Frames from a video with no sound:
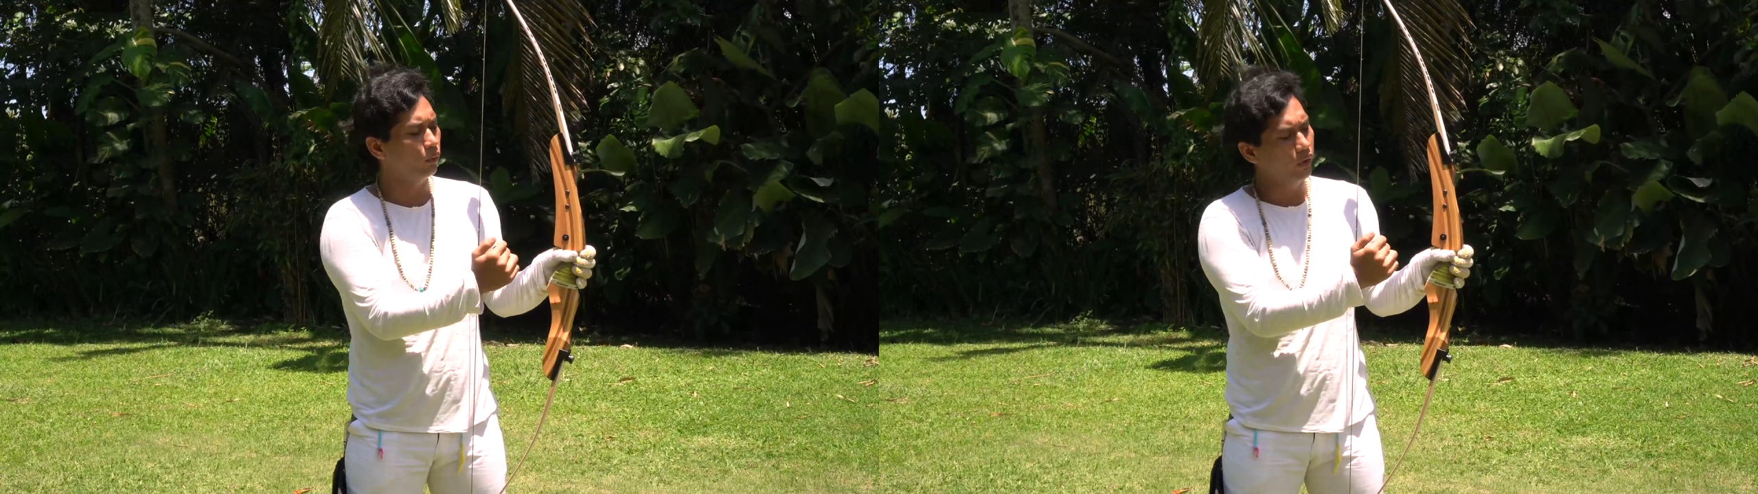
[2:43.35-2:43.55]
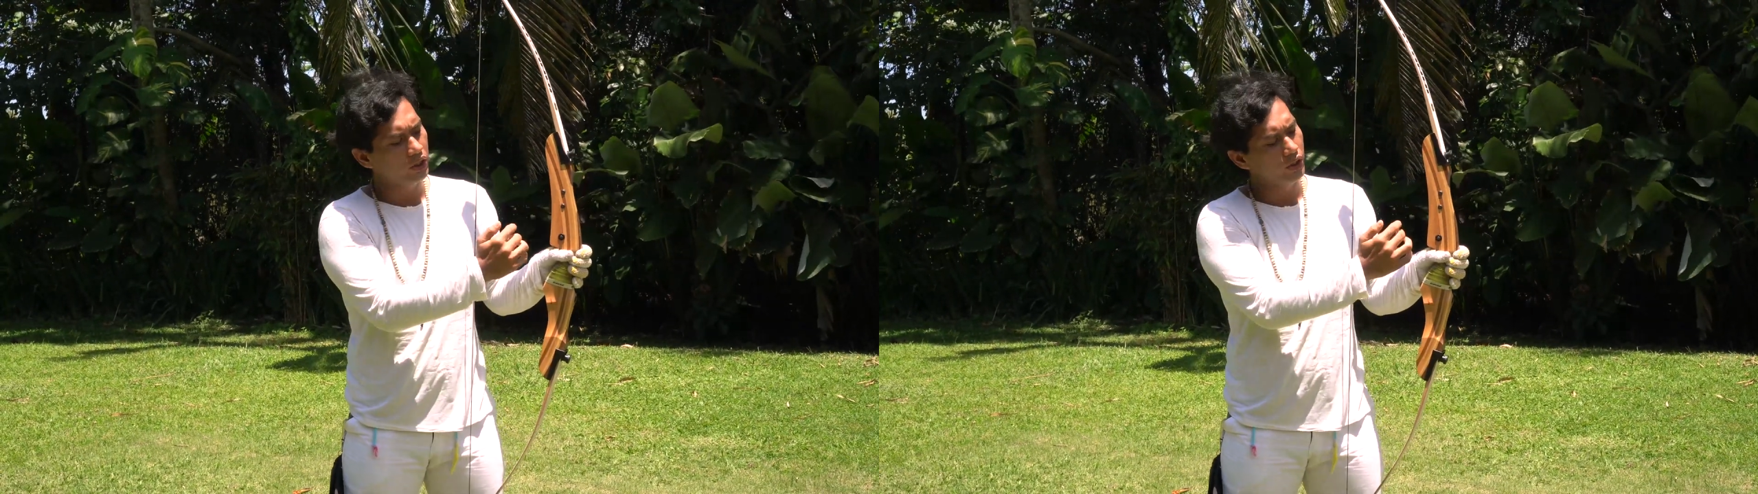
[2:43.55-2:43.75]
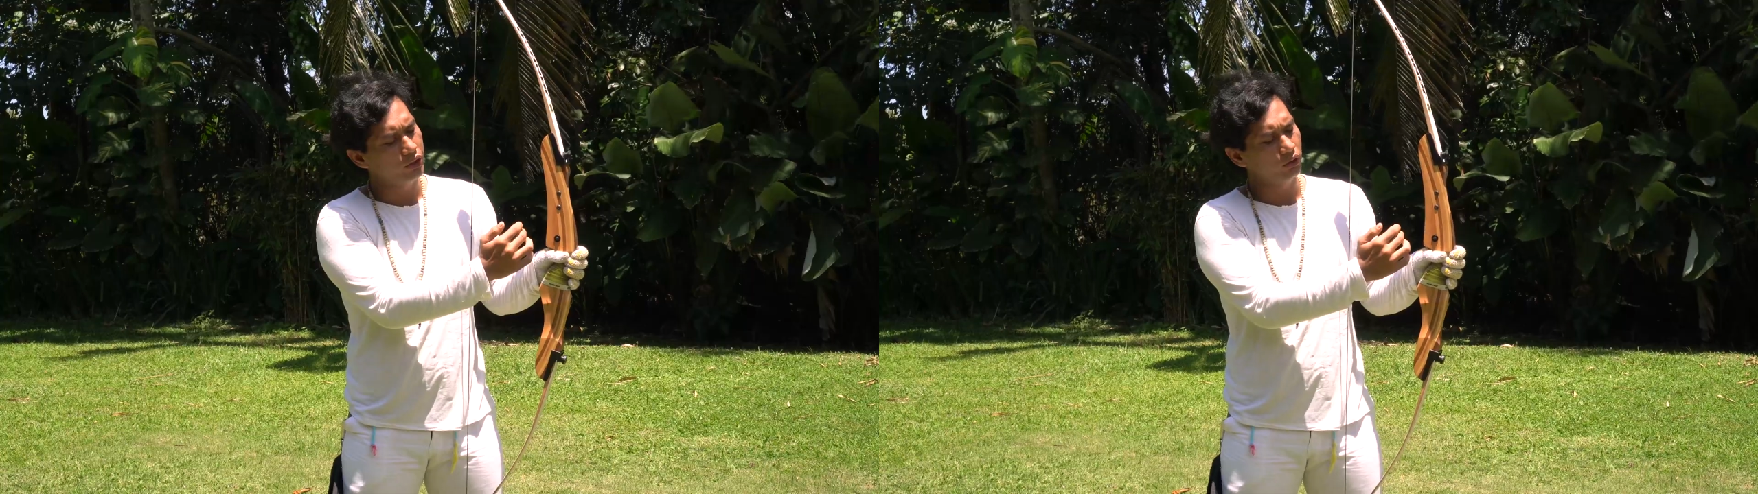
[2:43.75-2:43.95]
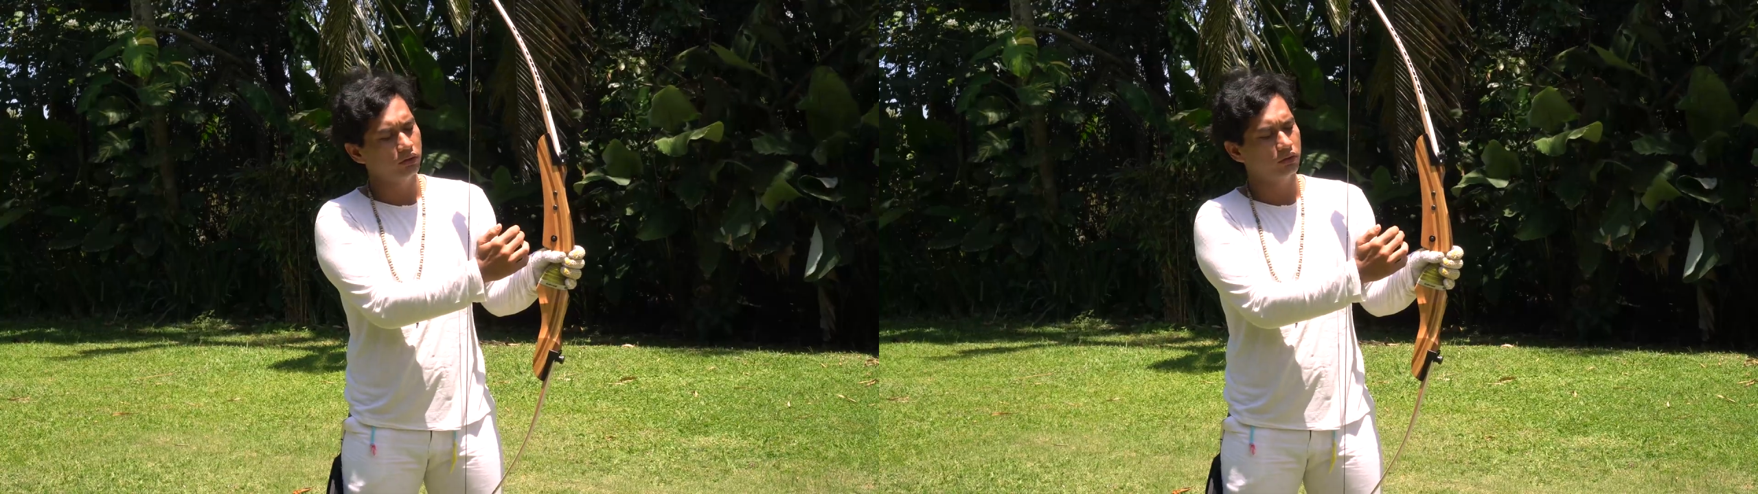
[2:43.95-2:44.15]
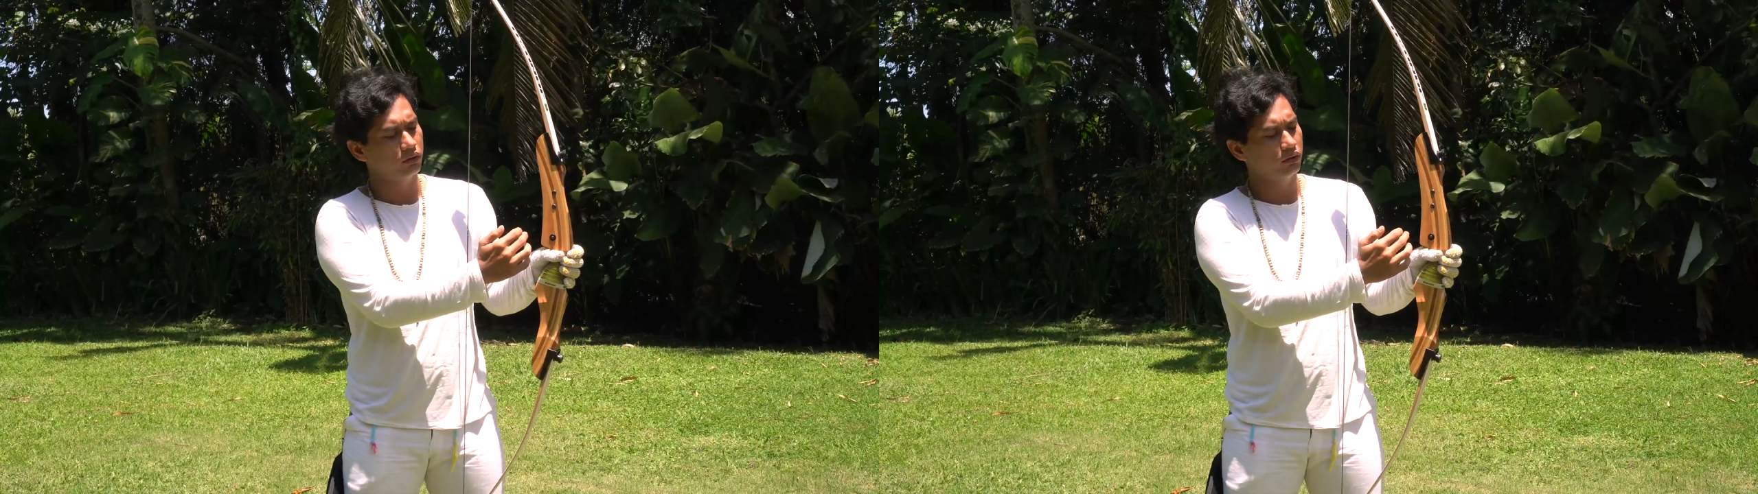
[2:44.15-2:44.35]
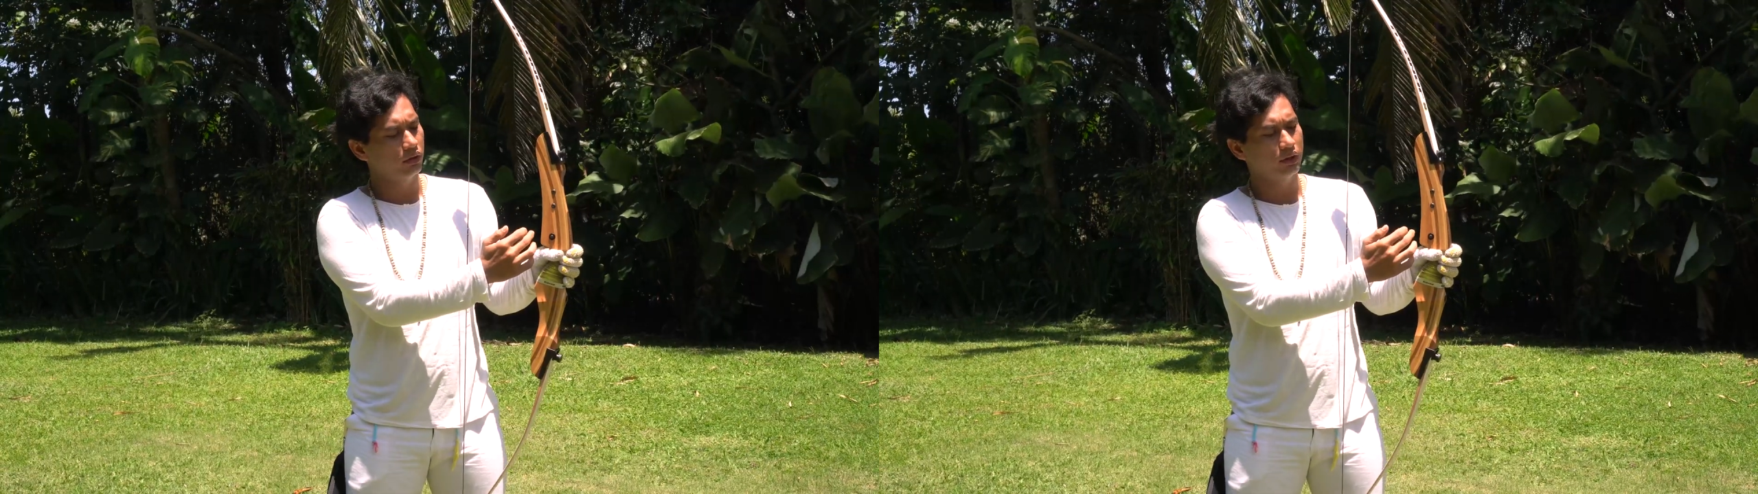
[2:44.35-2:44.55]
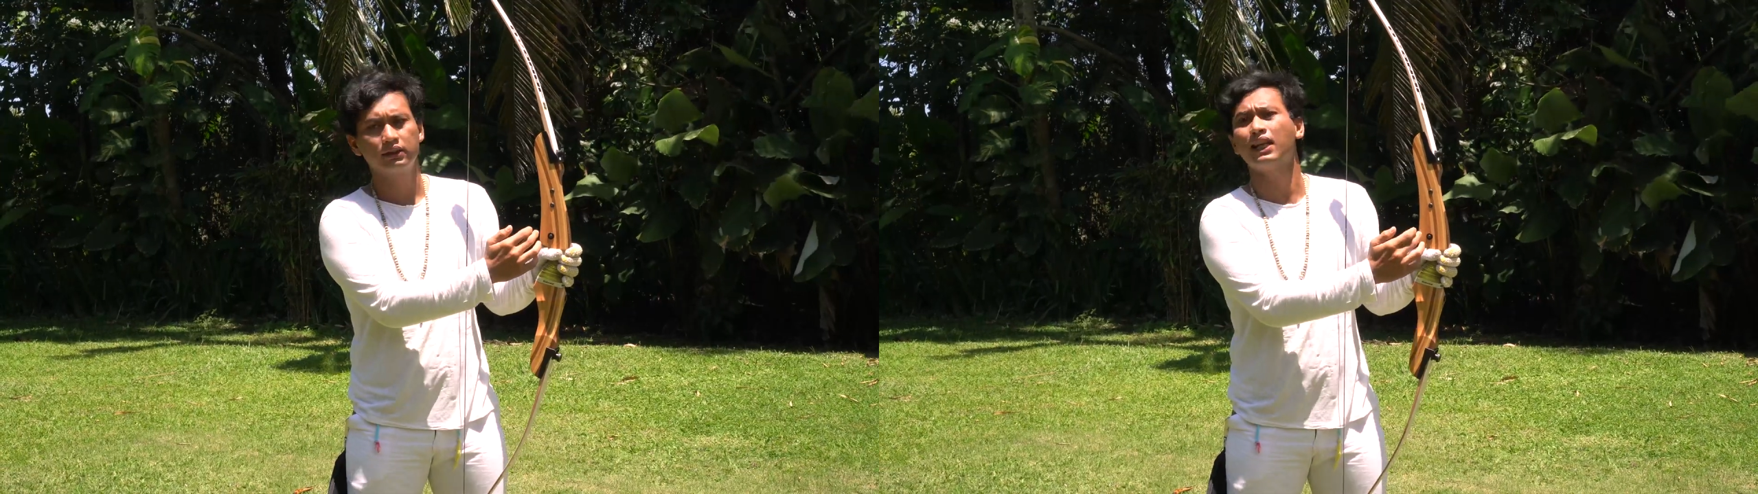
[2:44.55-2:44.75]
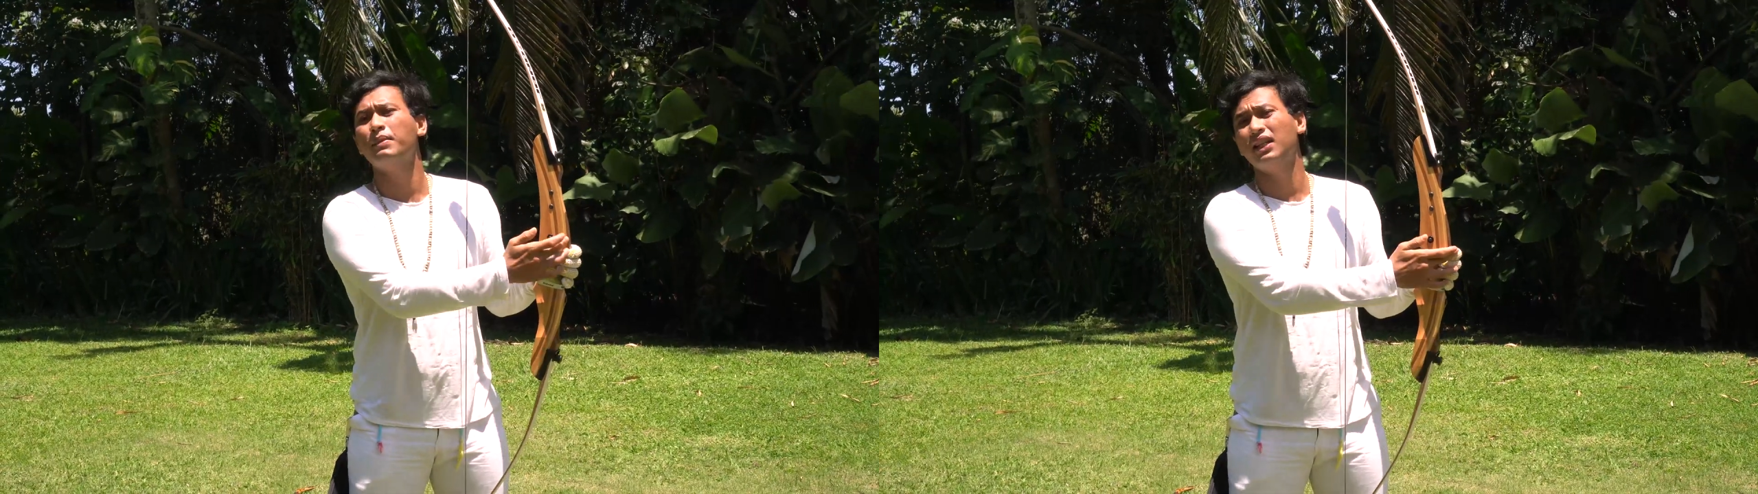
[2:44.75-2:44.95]
we don't use
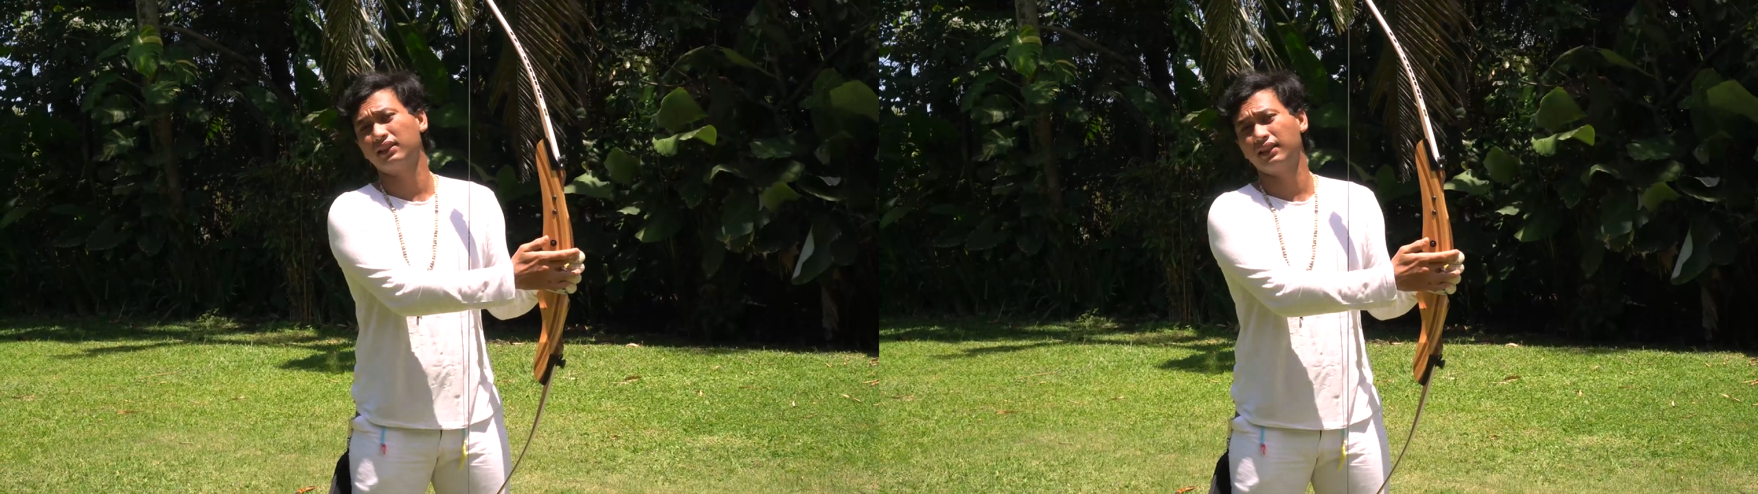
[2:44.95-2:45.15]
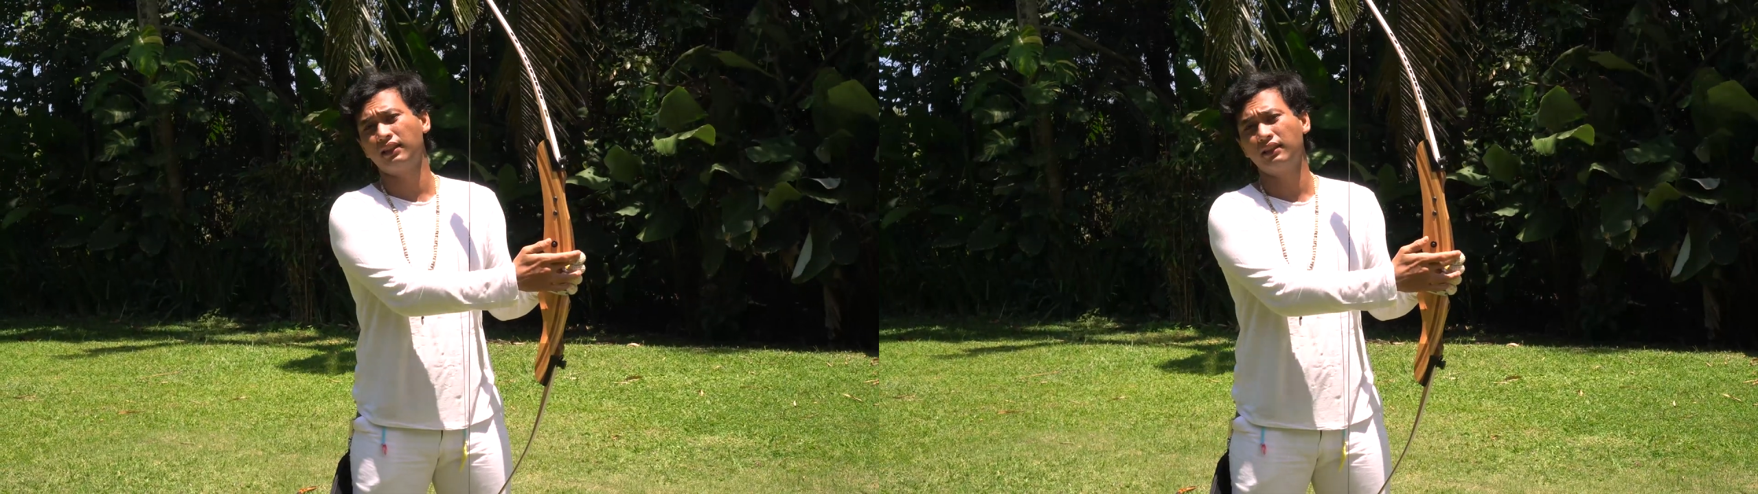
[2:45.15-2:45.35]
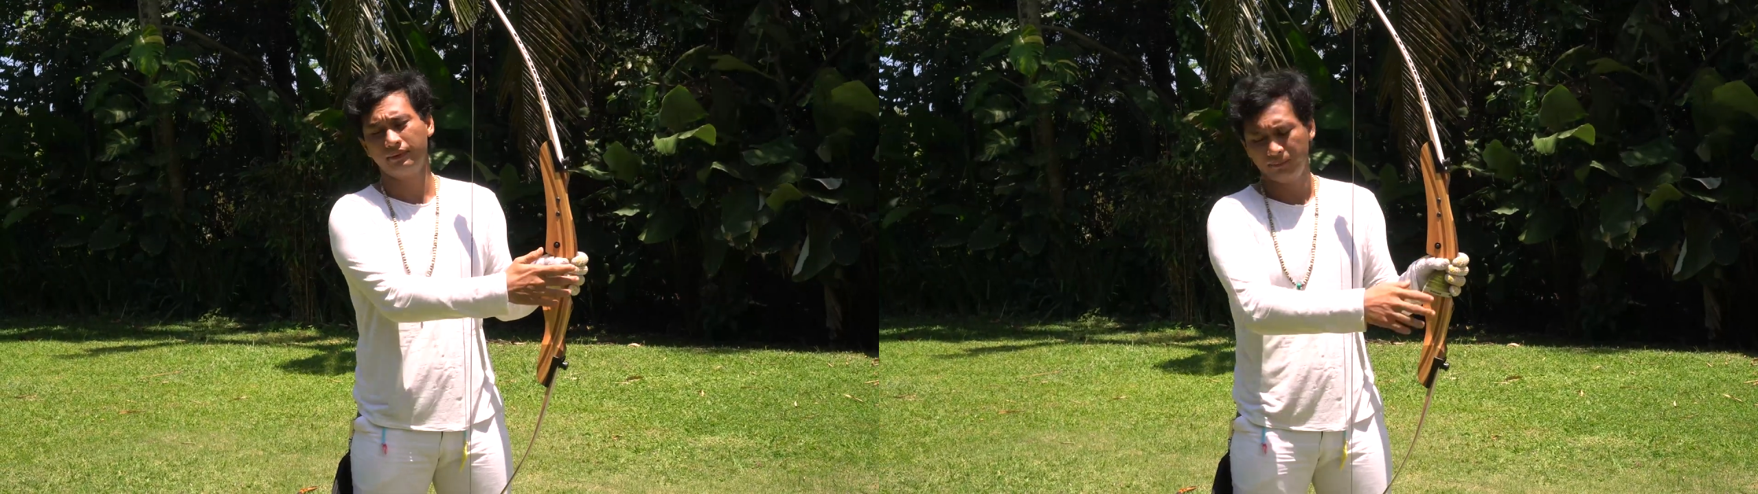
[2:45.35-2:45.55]
stabilizer.